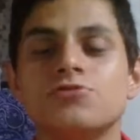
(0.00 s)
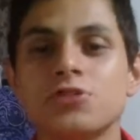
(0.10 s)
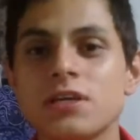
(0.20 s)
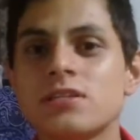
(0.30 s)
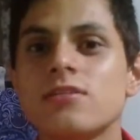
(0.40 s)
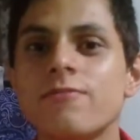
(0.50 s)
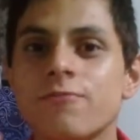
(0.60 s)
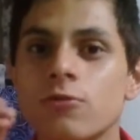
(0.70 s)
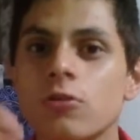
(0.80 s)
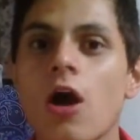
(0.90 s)
reading
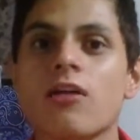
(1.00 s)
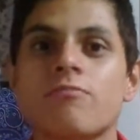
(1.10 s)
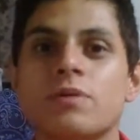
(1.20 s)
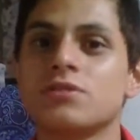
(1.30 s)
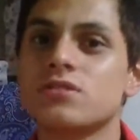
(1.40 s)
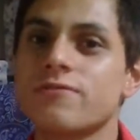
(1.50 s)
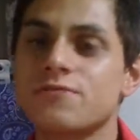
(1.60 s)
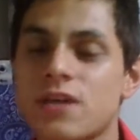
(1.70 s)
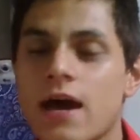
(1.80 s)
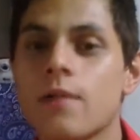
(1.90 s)
for long periods of
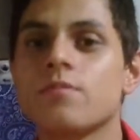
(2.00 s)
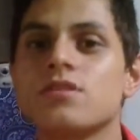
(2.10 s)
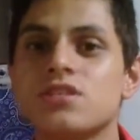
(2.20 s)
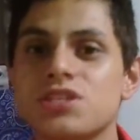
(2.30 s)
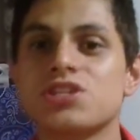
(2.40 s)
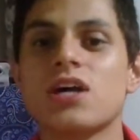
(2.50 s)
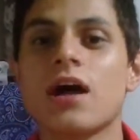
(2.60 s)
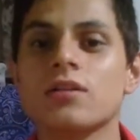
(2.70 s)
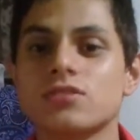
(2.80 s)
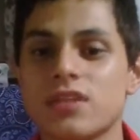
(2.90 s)
time
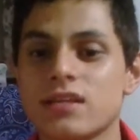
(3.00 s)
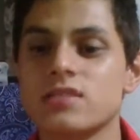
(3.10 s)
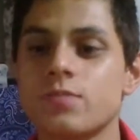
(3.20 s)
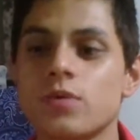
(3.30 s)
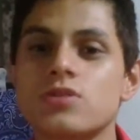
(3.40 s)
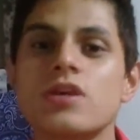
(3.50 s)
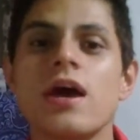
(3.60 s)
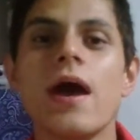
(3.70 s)
digital textbooks